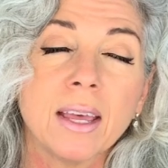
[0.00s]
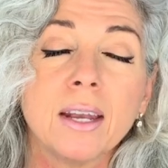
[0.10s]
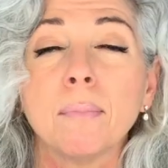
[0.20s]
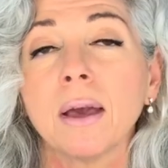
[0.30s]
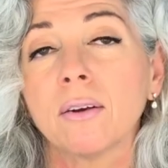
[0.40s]

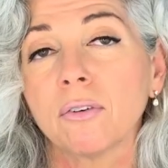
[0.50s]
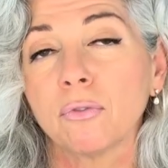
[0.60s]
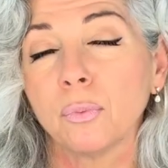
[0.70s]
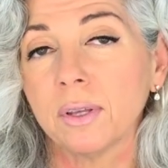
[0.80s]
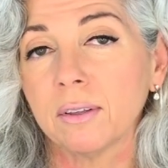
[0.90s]
in a matter
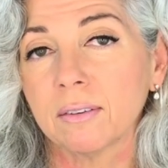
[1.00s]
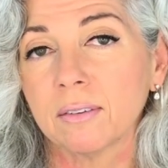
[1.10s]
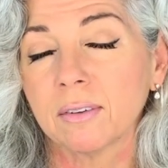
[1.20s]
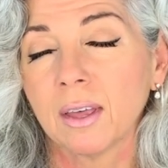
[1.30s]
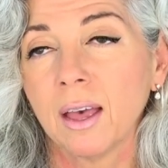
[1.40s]
of
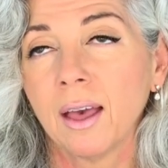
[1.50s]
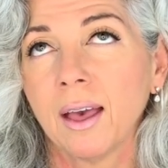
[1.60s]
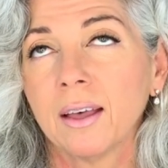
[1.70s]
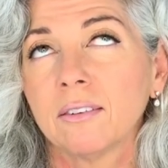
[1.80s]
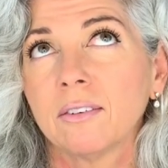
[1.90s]
weeks.
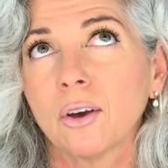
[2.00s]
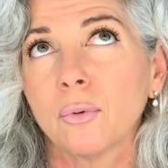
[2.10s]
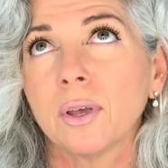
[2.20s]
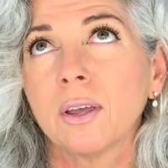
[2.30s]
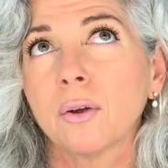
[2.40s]

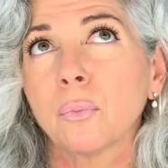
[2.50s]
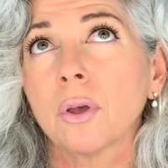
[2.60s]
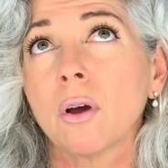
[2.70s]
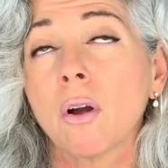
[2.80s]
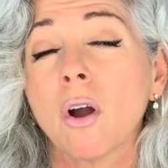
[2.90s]
So here
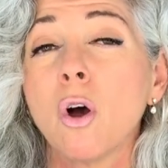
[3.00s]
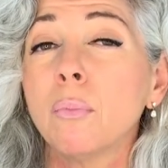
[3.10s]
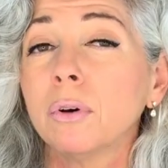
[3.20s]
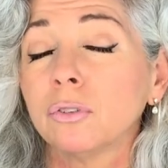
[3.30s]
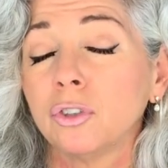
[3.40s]
we are,
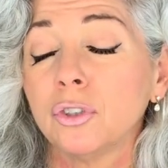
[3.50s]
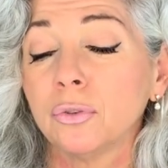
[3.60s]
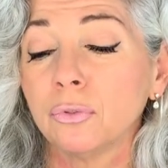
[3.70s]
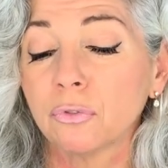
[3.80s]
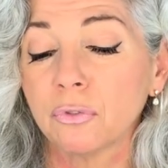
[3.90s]
almost
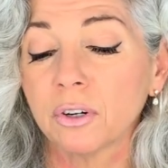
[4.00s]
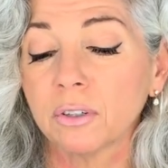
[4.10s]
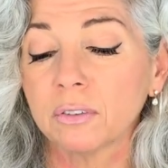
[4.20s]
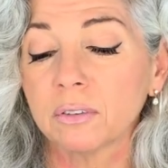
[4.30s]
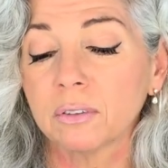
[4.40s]
June
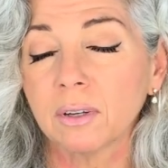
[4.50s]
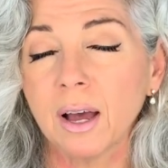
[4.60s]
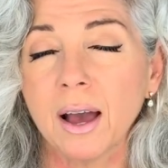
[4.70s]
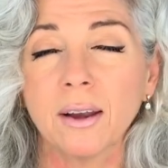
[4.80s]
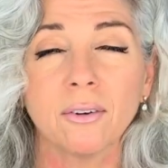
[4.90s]
1st.
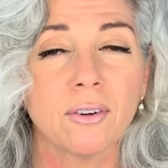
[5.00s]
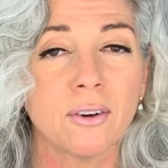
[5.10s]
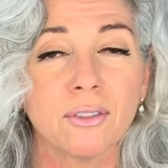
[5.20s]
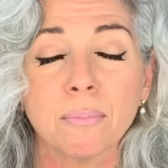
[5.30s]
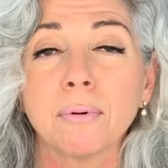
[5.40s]
I don't
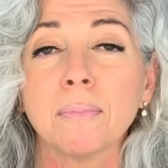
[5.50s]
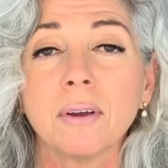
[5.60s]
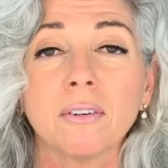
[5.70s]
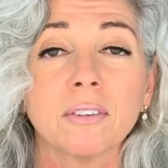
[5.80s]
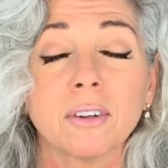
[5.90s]
know, the
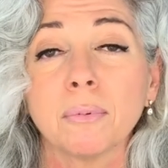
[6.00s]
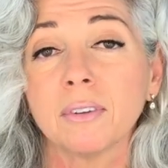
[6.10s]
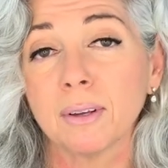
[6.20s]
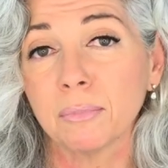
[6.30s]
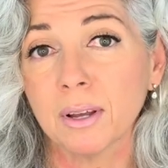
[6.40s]
premiere is gonna be
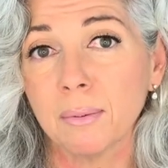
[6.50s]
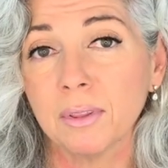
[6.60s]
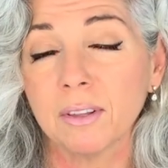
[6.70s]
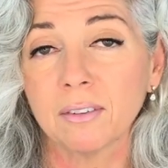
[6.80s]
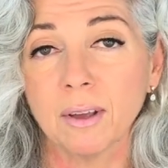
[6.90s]
sometime
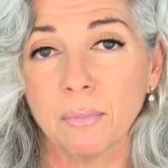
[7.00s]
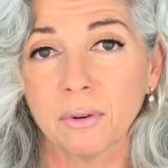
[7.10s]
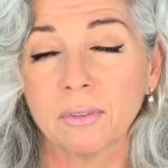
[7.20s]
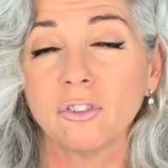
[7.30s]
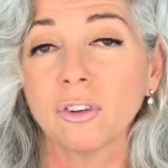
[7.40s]
in the
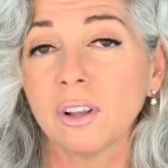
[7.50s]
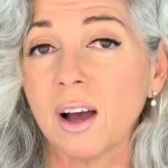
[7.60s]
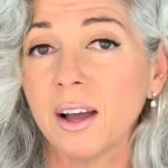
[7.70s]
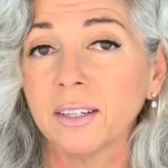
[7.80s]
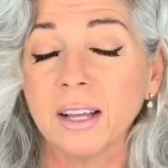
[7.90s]
summer,
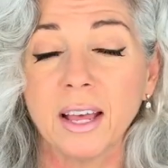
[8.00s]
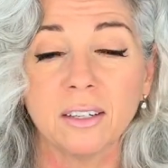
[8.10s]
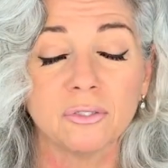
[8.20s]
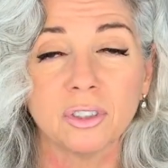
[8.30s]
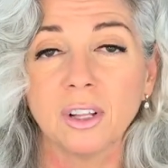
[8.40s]
July,
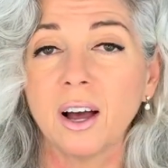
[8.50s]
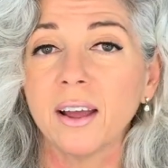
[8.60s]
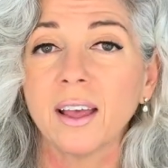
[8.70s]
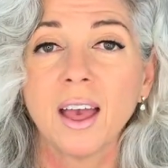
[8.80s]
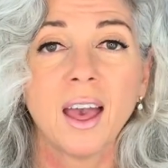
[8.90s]
end of
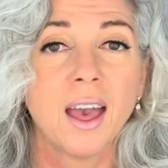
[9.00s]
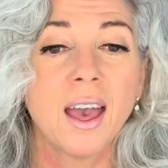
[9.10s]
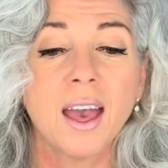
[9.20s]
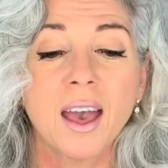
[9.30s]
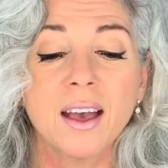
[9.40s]
July.
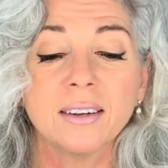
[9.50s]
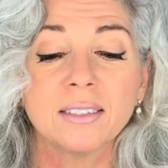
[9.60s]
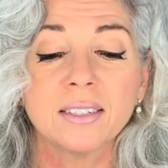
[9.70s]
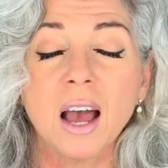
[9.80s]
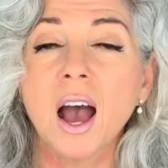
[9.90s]

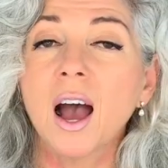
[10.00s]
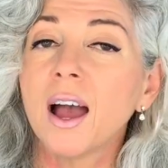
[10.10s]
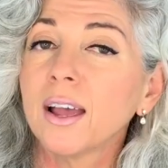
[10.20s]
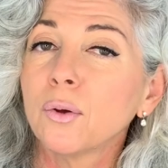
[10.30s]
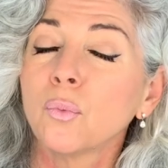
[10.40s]
And
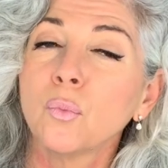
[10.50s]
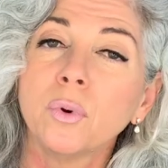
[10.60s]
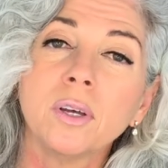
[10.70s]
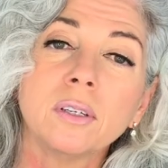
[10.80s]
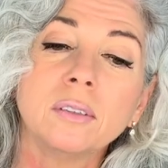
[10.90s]
I
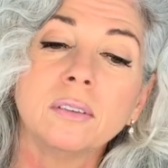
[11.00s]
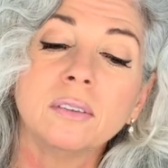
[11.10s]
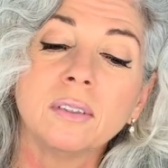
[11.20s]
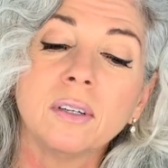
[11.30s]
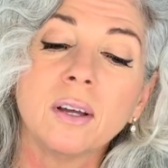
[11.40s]

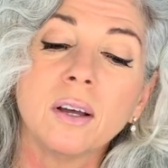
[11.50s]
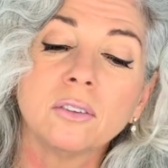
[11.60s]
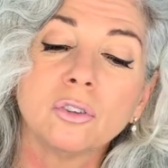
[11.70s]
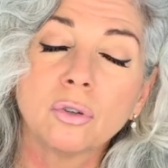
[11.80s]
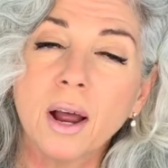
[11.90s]
will
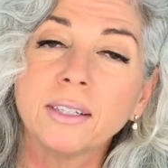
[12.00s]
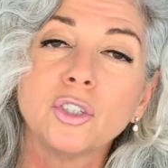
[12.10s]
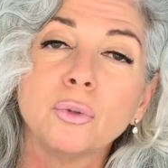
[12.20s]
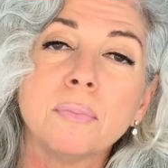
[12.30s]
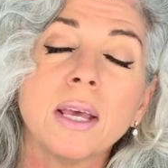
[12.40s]
try
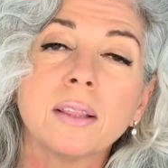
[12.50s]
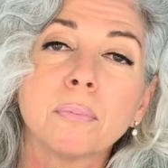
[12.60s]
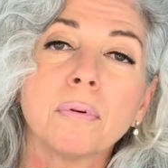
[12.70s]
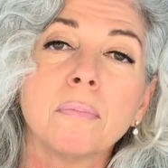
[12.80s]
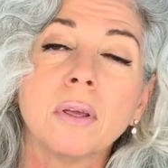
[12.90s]
to make the
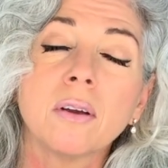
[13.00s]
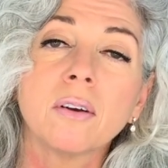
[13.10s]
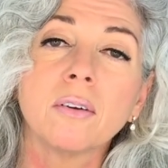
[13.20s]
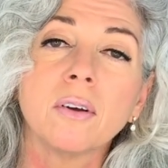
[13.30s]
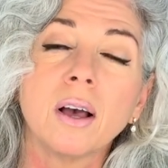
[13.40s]

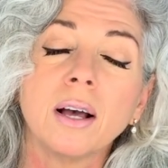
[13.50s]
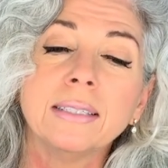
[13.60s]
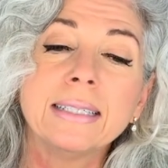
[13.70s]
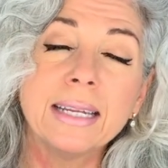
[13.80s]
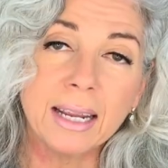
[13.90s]
premiere a
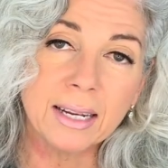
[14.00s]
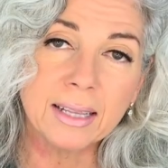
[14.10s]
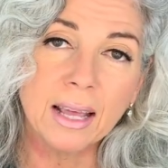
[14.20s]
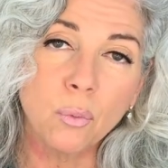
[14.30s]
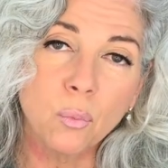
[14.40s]

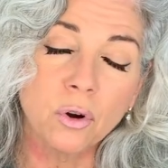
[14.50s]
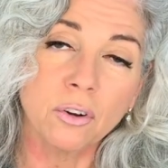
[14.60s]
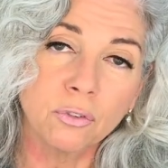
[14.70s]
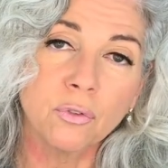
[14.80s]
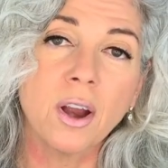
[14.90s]
date that
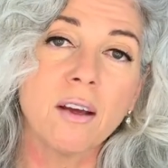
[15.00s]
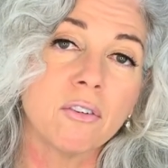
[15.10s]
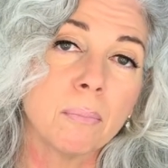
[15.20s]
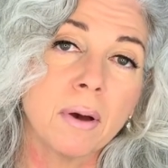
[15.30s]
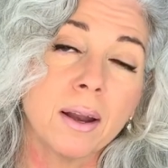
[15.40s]
works for
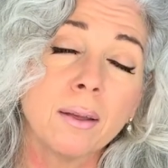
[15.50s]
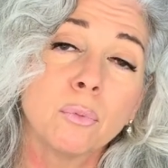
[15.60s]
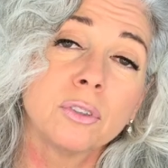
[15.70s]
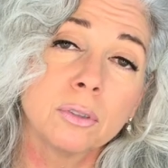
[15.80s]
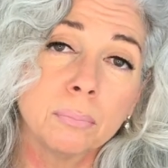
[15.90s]
everybody,
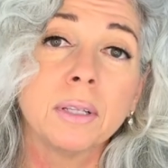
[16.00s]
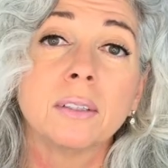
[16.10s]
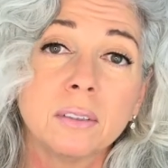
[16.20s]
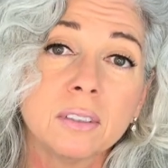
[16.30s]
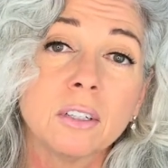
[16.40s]
which will be a
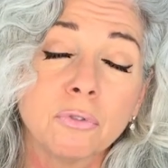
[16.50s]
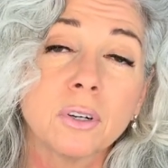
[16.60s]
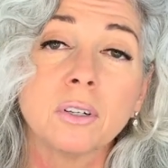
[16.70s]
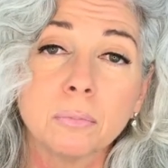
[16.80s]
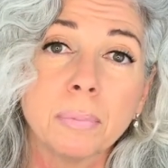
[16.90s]
little
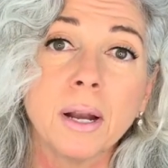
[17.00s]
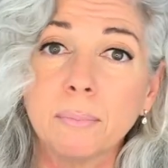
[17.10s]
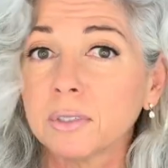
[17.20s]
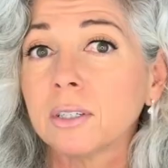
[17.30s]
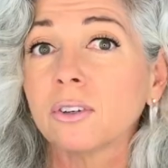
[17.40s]
difficult, but
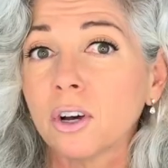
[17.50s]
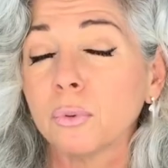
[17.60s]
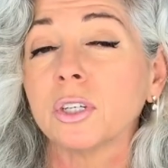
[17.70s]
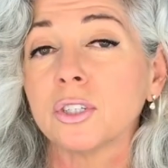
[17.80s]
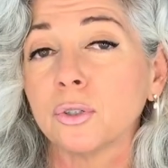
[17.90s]
I'm still
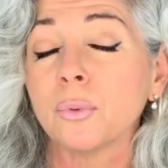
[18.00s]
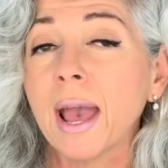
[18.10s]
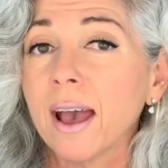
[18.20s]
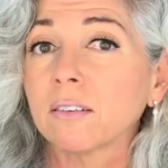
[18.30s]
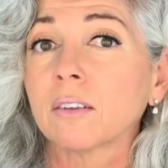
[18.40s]
going to
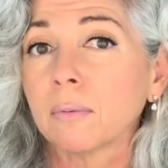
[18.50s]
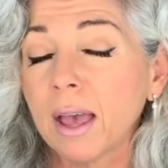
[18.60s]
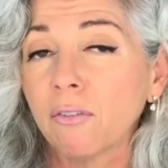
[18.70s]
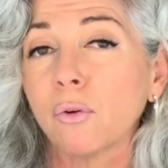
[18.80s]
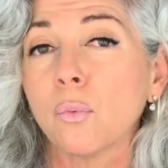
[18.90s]
ask
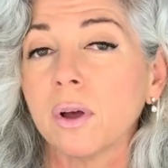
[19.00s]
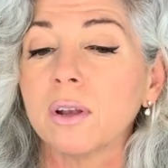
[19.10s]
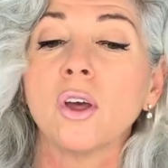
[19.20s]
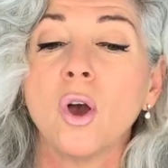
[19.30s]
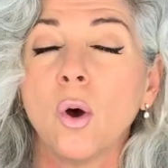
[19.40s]

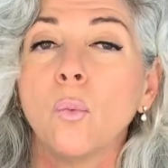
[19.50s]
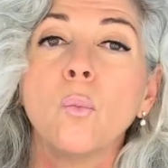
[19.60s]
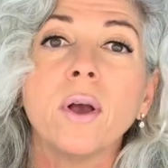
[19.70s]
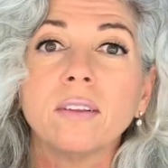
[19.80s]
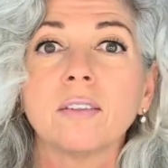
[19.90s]
everyone,
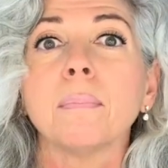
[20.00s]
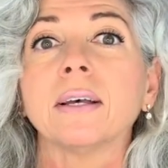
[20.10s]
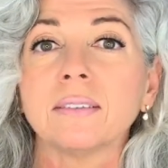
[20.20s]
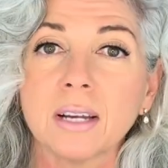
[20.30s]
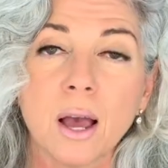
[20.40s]
when's the
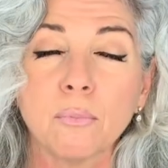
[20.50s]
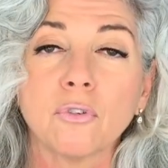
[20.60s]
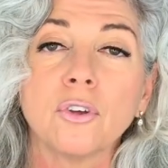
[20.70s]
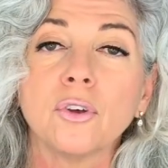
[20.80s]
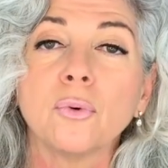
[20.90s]
best time
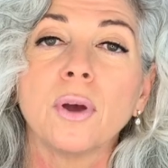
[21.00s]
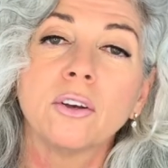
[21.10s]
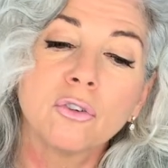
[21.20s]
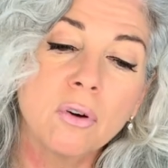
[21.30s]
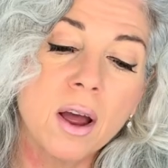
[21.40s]
for you,
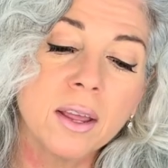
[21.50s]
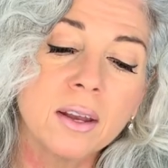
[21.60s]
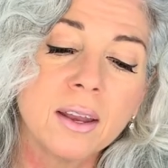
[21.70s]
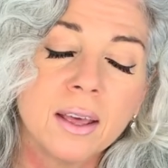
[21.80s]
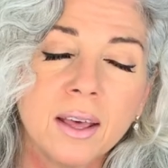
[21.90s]
and try
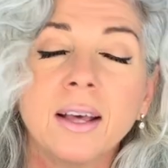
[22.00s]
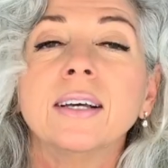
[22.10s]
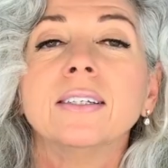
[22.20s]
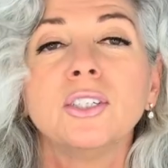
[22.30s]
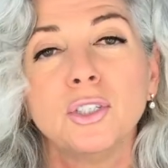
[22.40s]
and
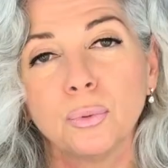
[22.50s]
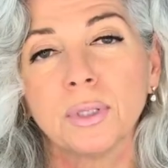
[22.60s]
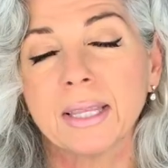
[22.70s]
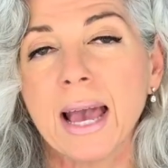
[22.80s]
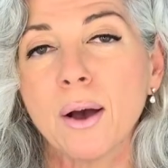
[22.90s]
do
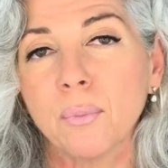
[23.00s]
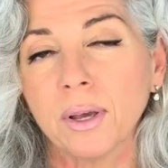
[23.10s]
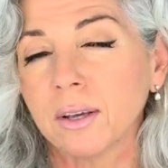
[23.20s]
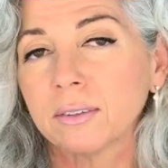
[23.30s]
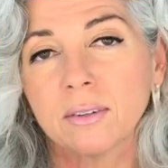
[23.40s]
it that
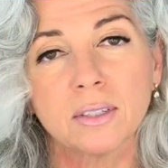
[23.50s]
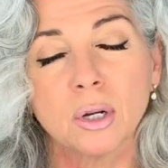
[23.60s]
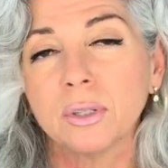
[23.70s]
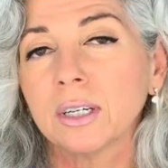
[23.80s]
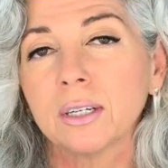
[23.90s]
way, because it's
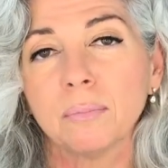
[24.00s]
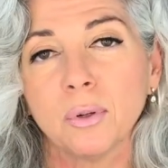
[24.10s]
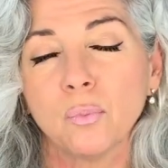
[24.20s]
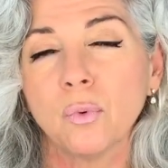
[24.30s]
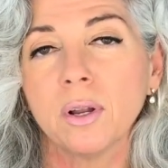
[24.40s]
only gonna
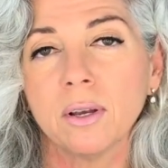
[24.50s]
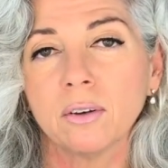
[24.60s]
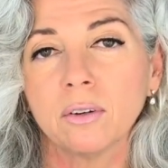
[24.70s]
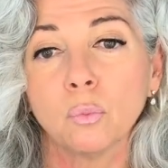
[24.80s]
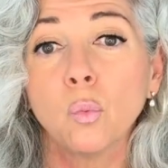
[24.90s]
be
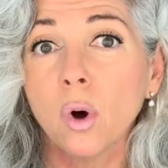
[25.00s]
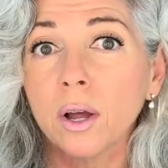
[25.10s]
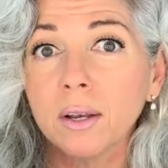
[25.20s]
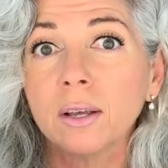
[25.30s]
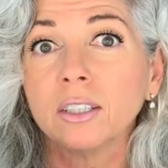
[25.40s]

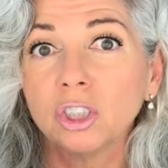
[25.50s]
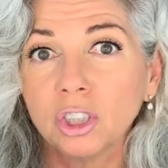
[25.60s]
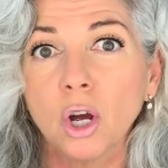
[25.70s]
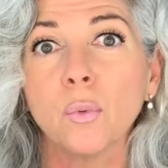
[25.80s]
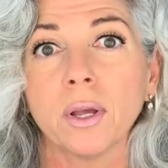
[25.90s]
one
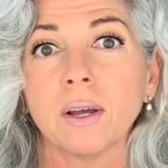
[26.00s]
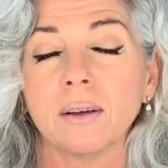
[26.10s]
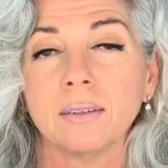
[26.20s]
showing,